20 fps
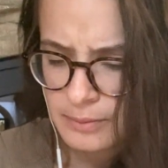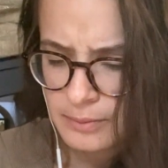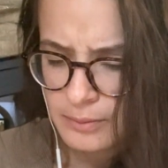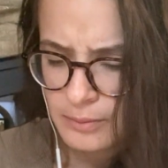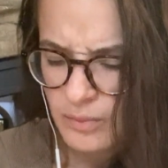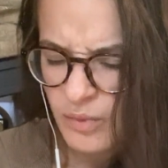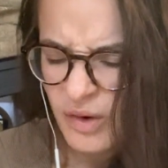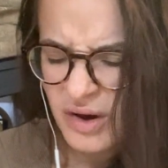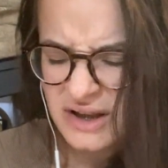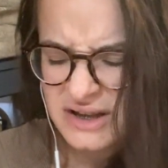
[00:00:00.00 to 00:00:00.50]

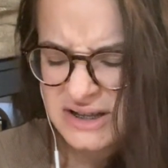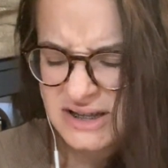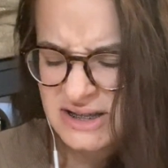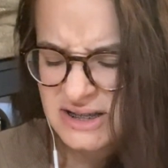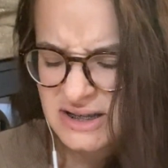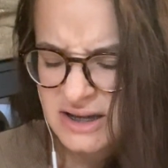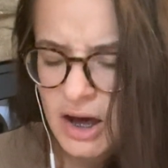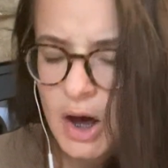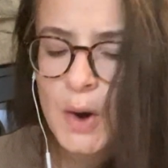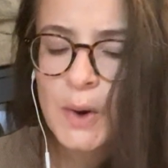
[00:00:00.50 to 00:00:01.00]

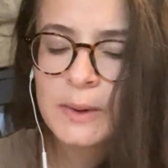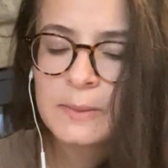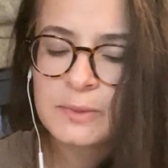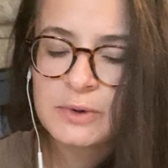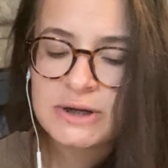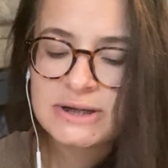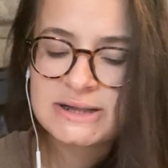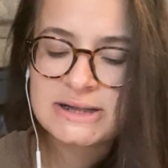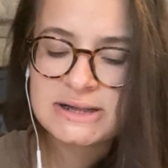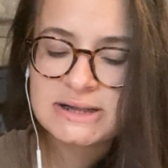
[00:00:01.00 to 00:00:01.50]

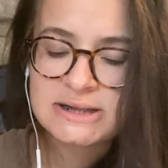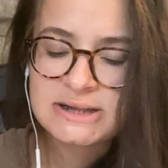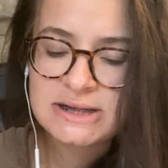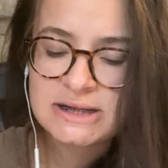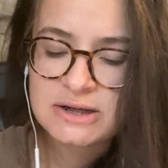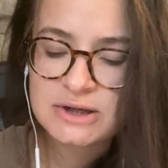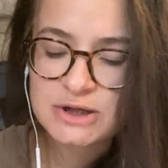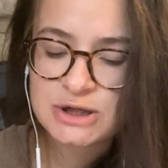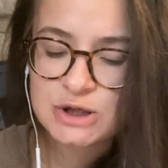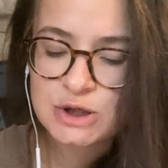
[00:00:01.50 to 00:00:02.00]
Burst into
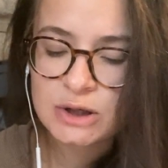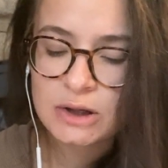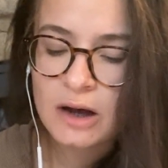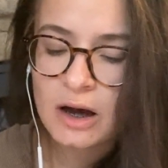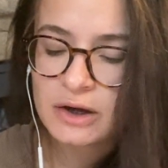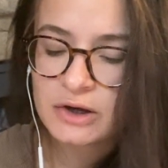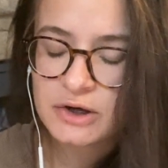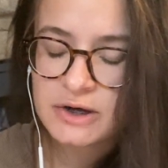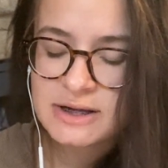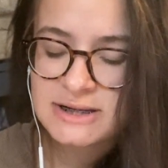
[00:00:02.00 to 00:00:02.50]
tears. She
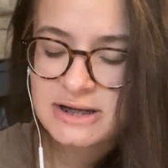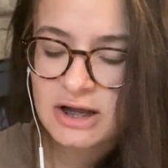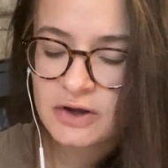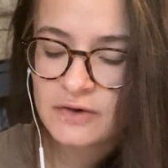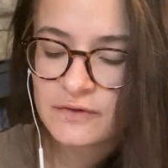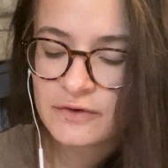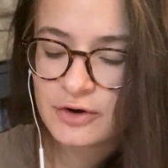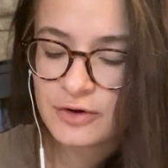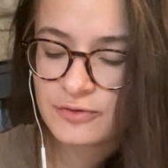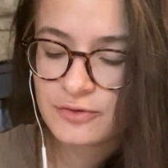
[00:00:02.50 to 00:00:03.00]
locked
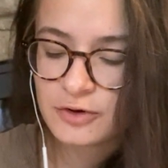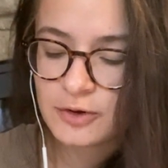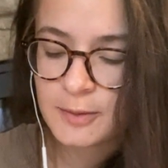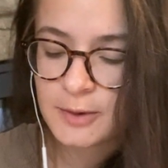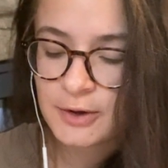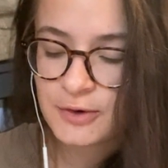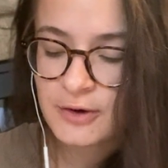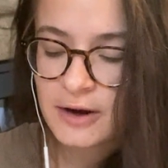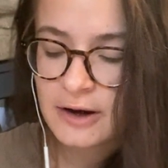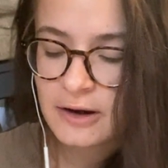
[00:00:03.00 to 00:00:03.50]
herself in her room
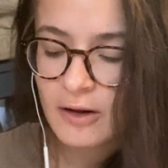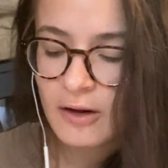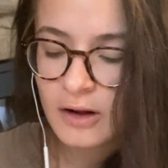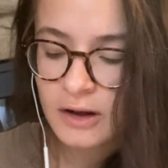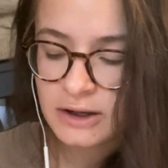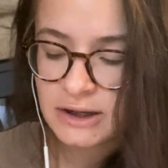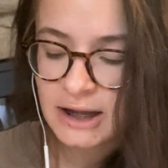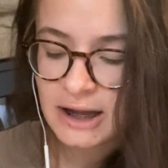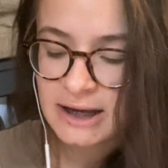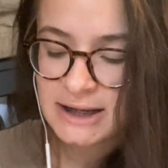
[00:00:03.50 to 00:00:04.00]
and cried all
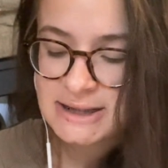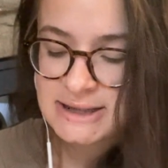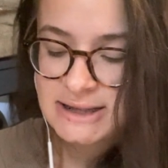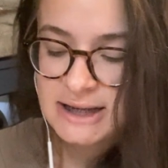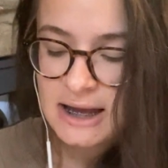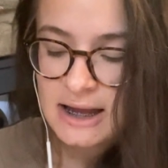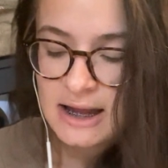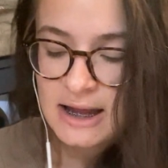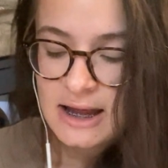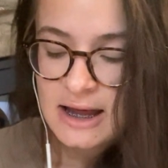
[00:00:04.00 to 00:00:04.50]
night
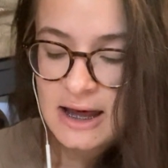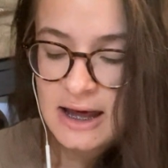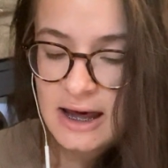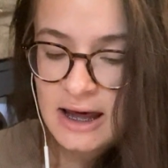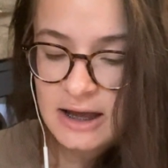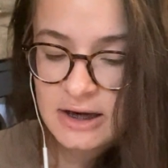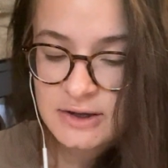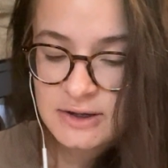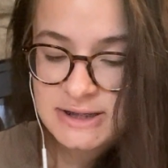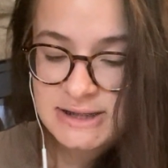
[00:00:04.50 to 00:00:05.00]

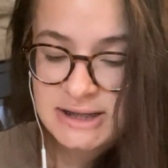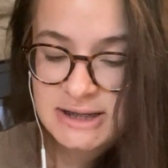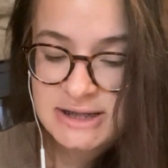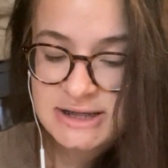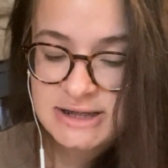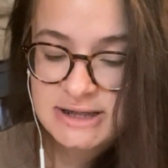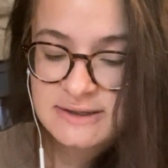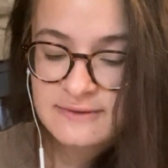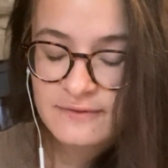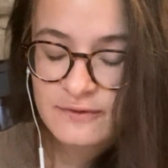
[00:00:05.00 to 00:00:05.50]
at her
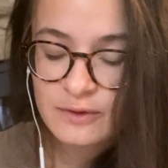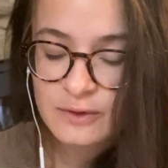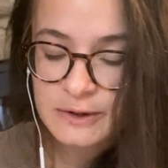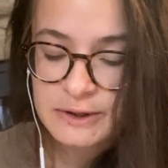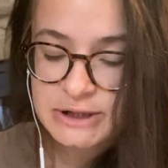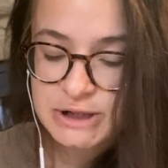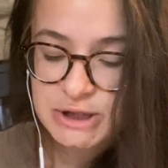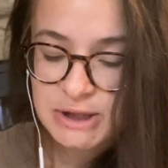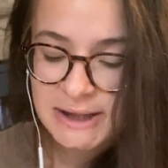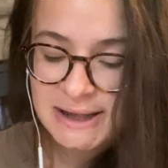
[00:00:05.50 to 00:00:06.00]
son's
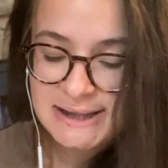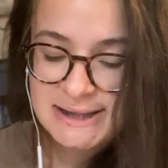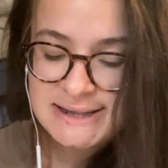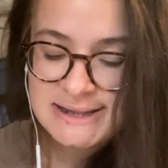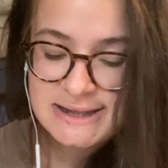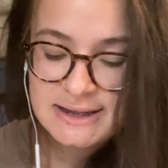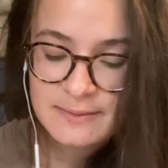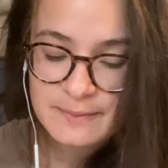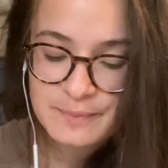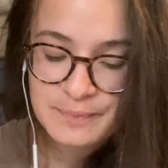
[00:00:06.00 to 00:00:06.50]

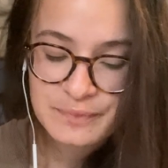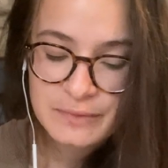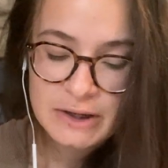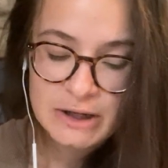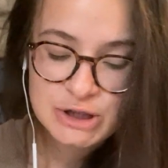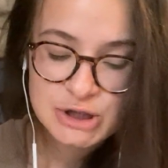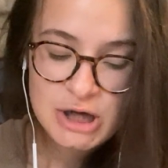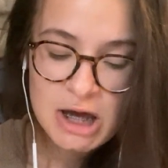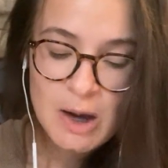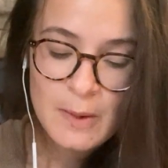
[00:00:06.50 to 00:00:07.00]
foolishness.
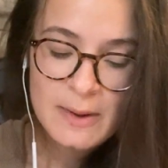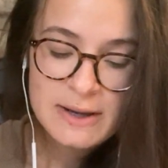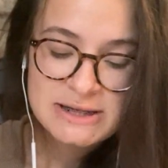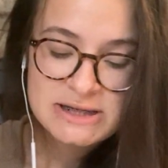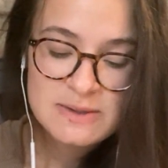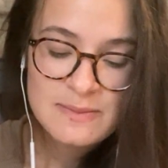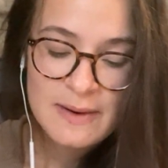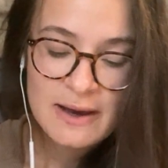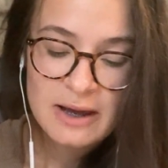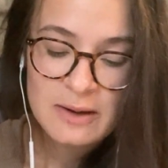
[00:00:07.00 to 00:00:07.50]
Jack went
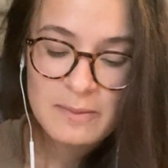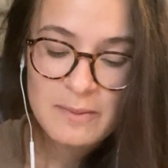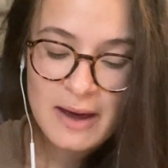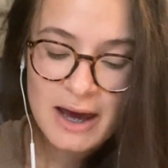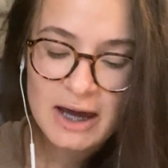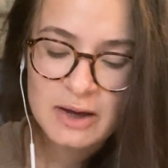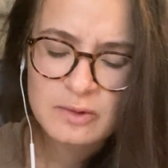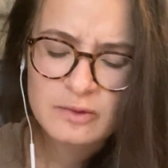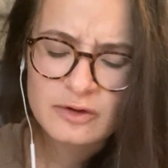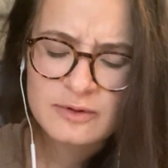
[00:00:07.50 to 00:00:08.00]
to bed
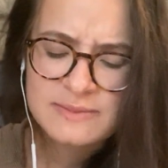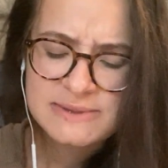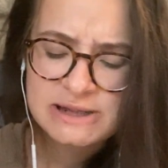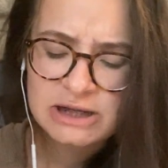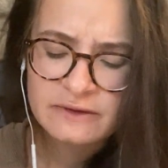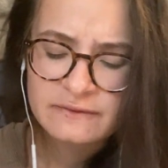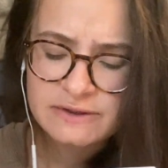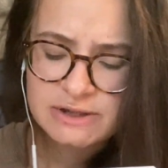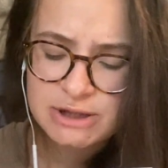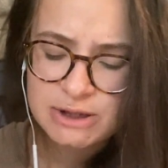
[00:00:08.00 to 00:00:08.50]
mad with
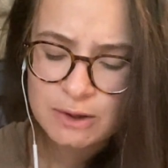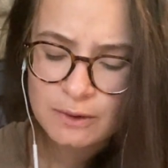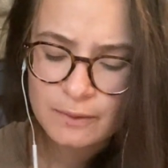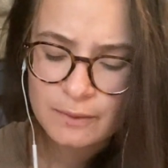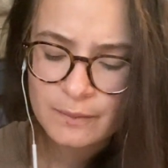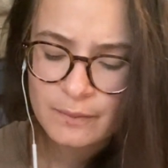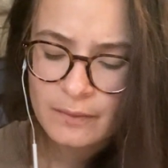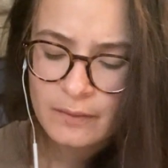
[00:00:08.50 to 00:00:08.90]
himself too.